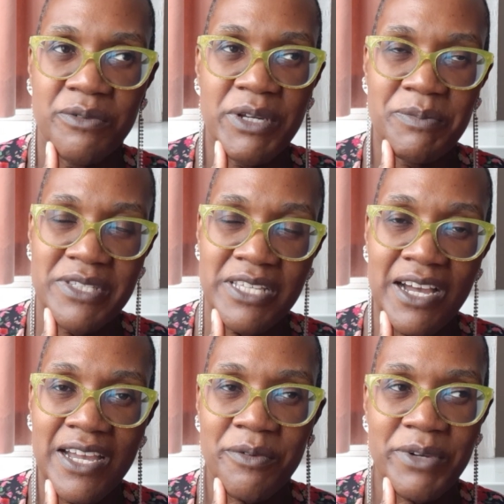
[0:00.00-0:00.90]

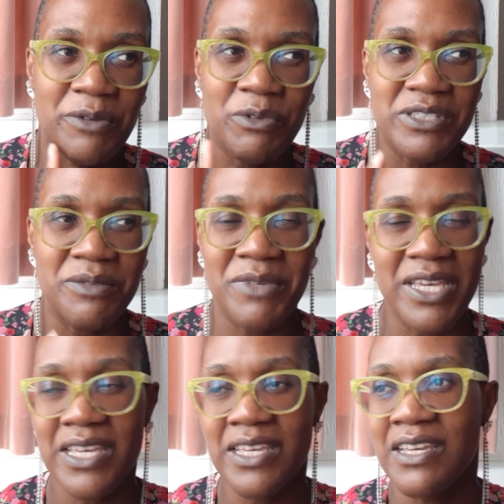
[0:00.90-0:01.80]
website when it wasn't
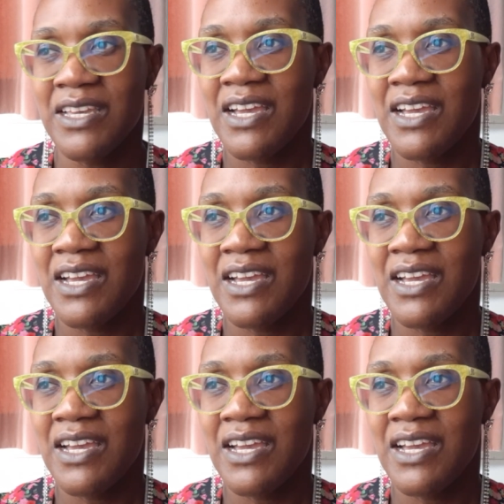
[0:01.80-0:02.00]
me.